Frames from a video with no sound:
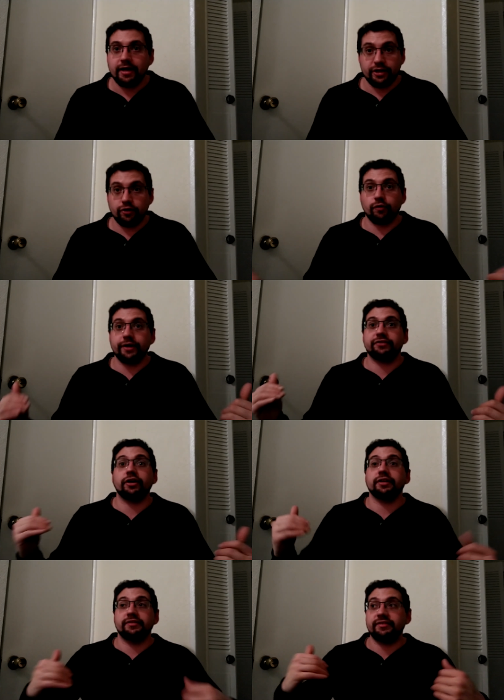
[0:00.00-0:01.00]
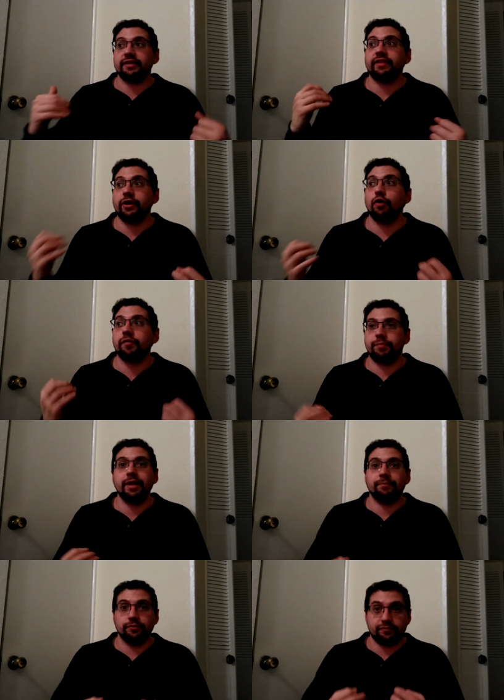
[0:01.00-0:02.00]
You're already starting to dictate over
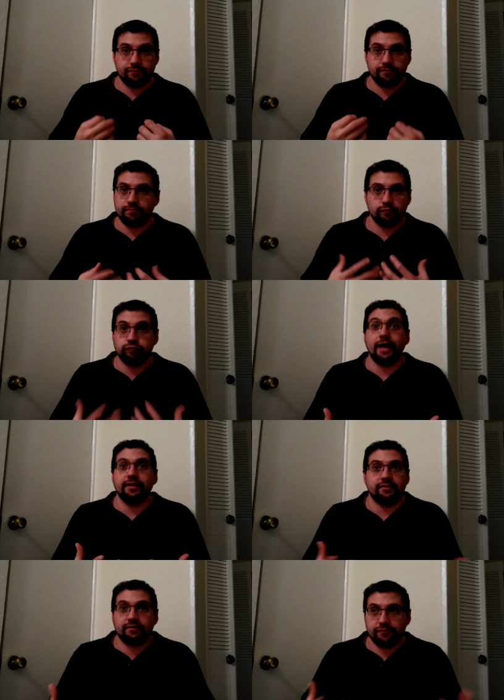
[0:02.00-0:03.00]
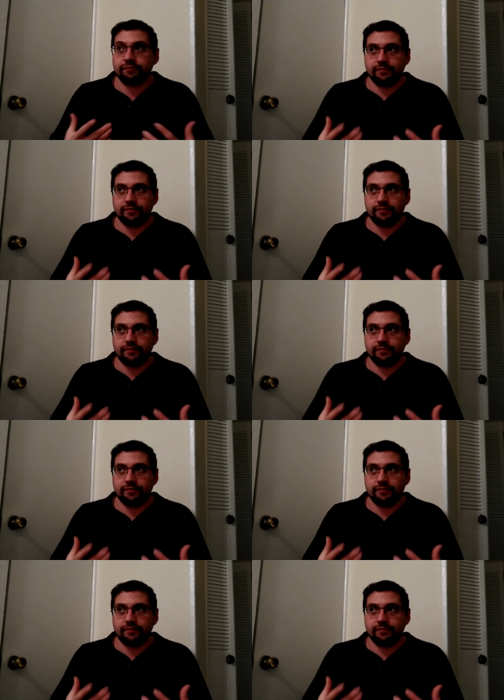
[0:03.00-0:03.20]
people's rights.